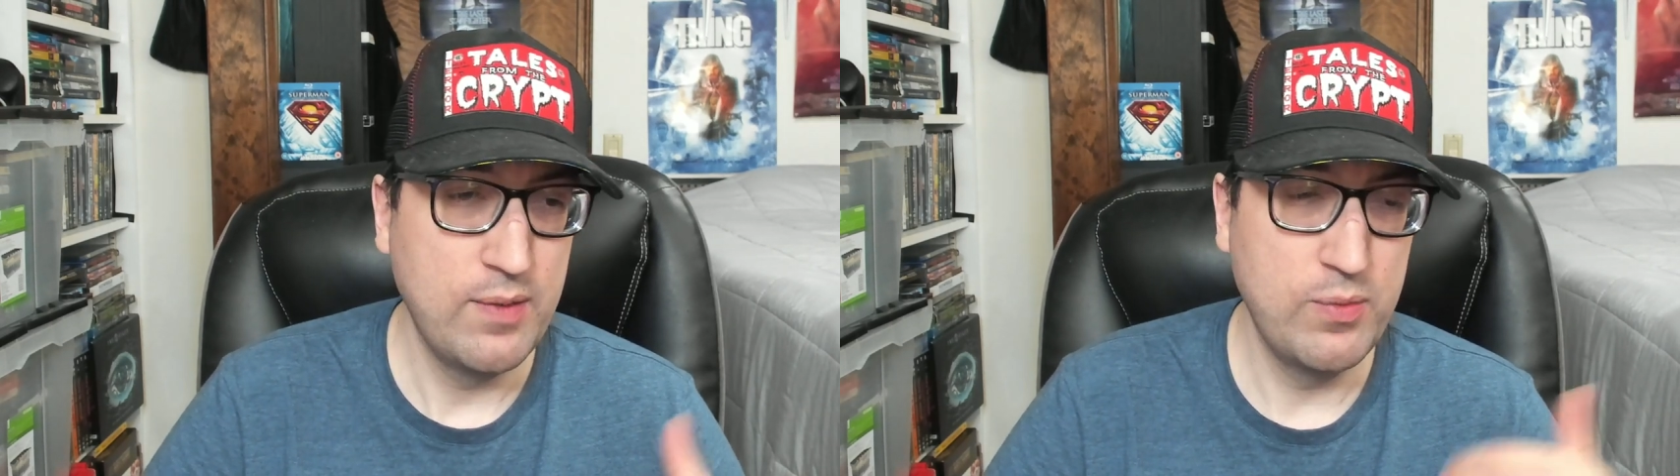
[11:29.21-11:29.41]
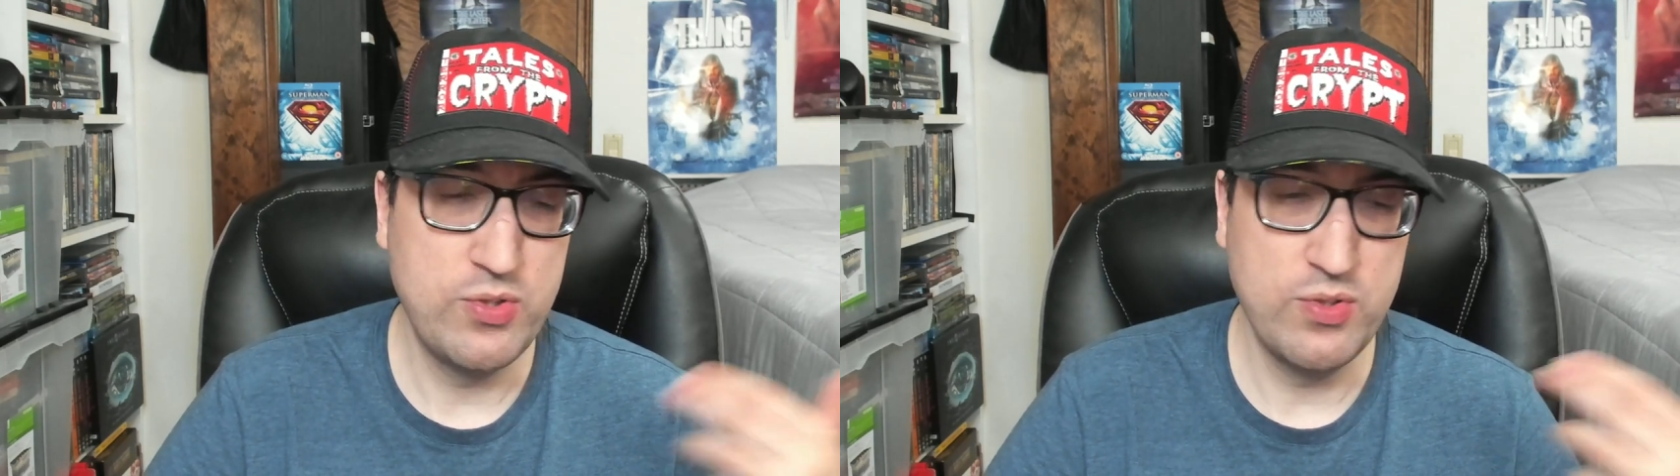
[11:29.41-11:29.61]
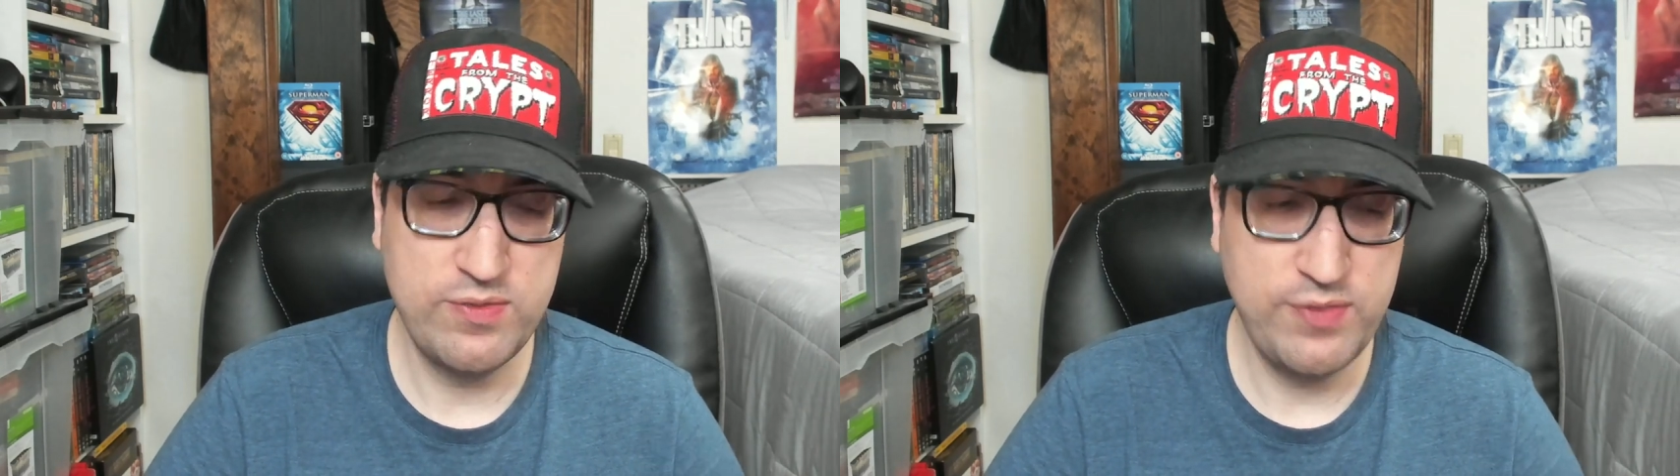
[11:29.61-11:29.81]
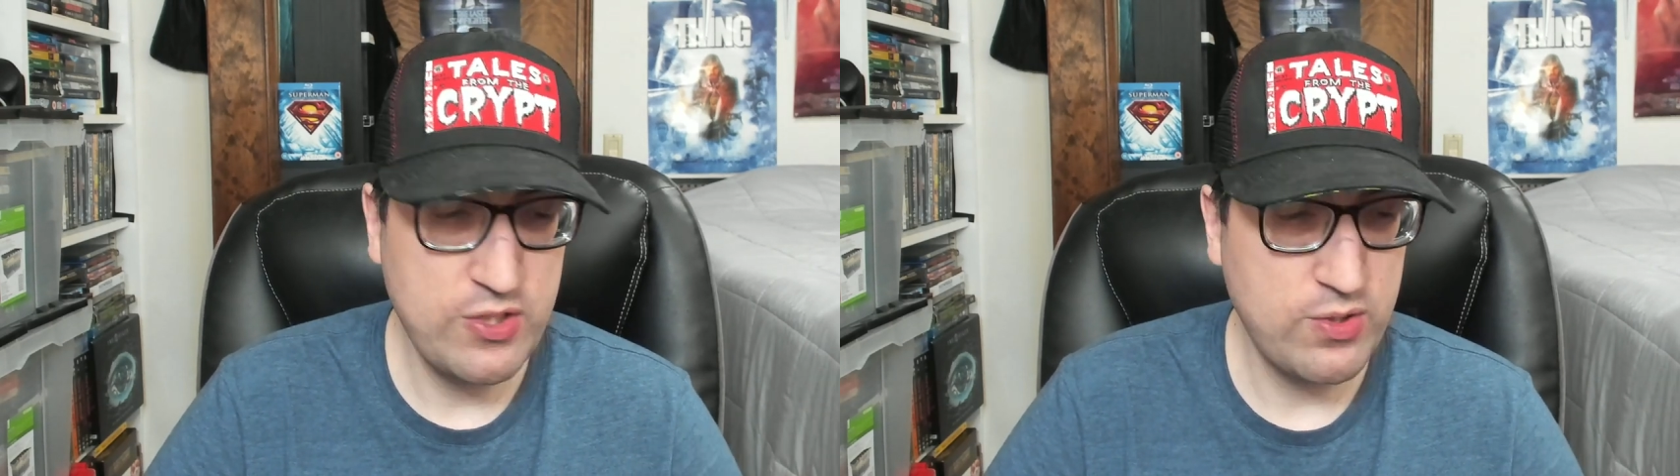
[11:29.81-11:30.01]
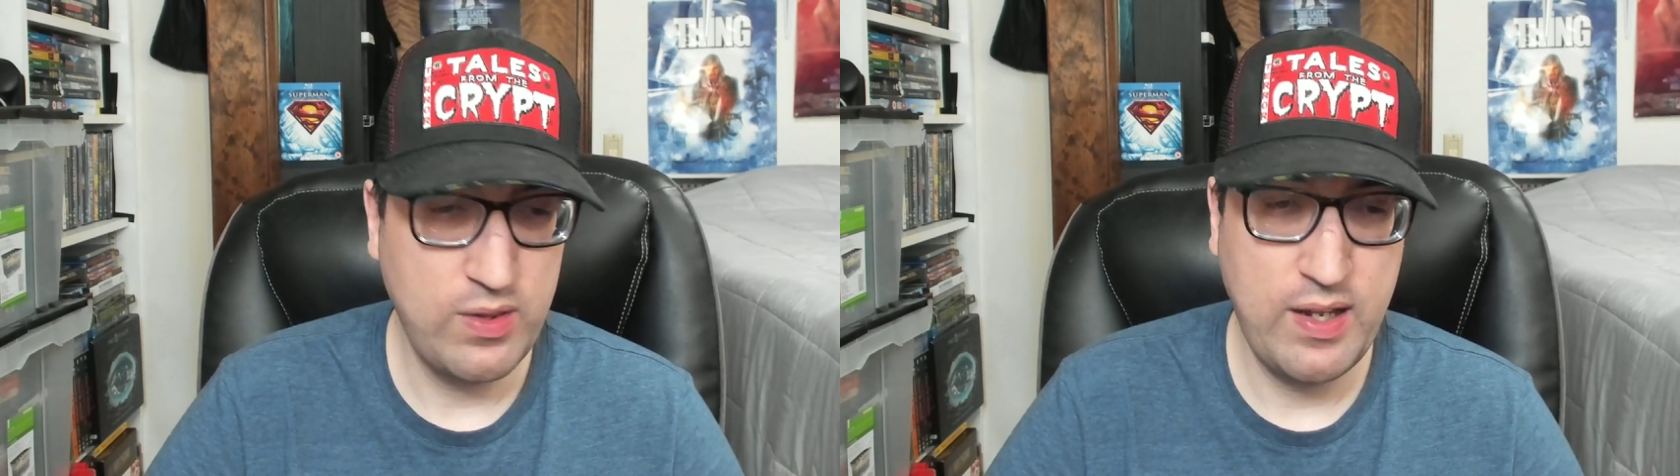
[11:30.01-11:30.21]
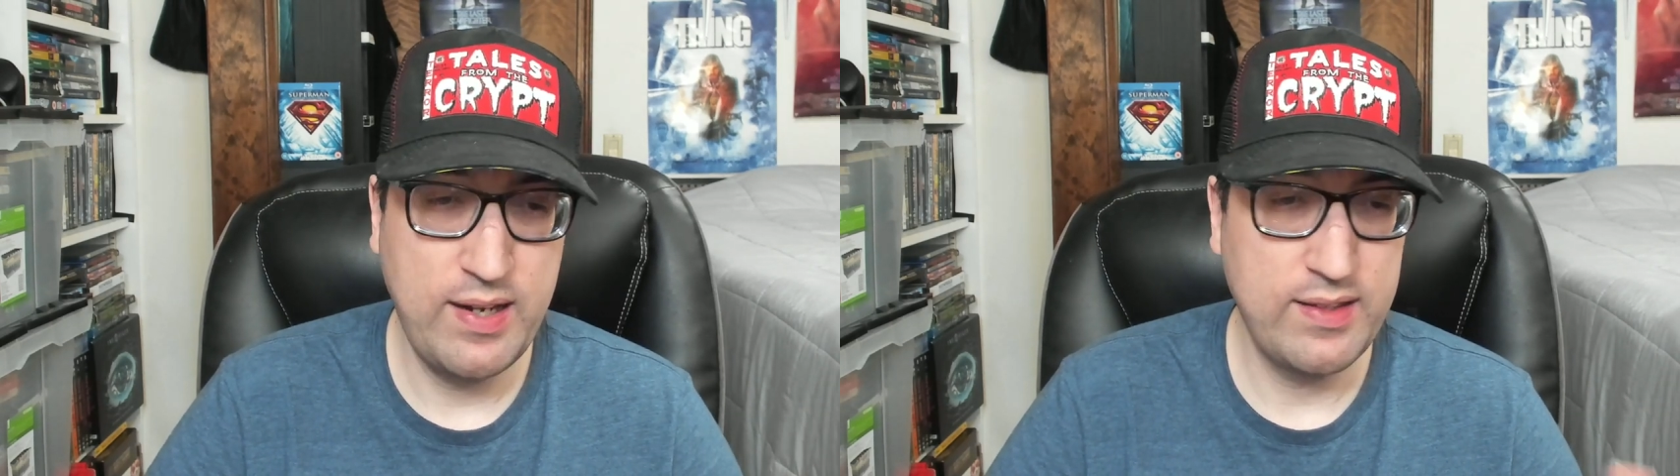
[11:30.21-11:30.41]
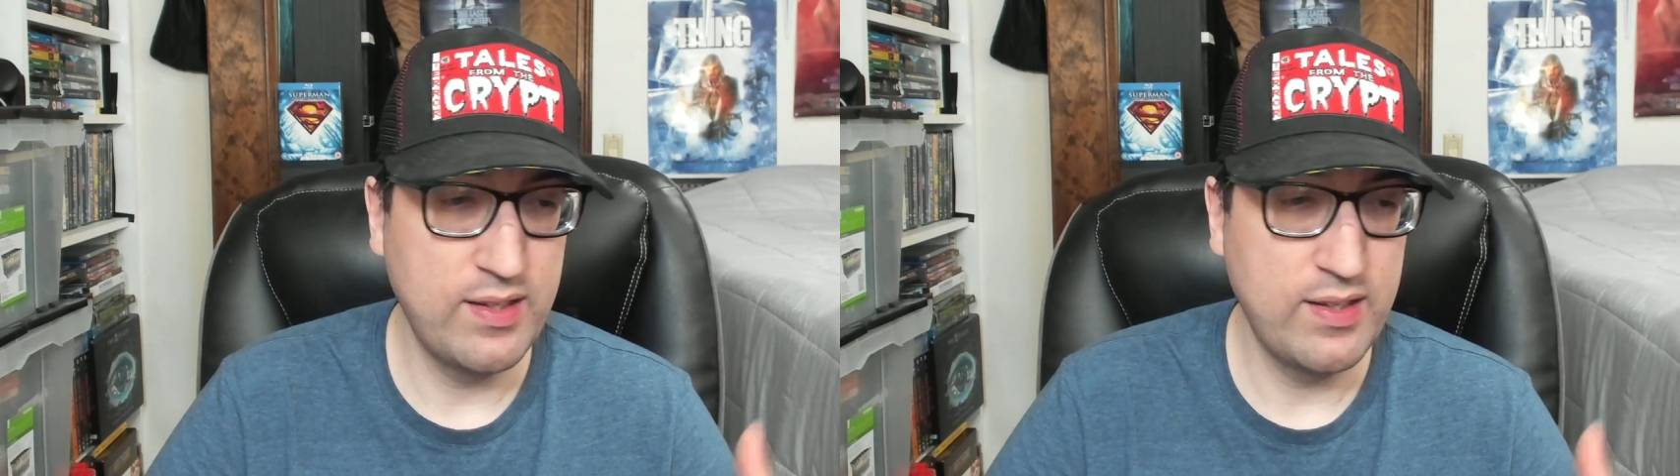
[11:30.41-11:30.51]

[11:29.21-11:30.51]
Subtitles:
which was feature length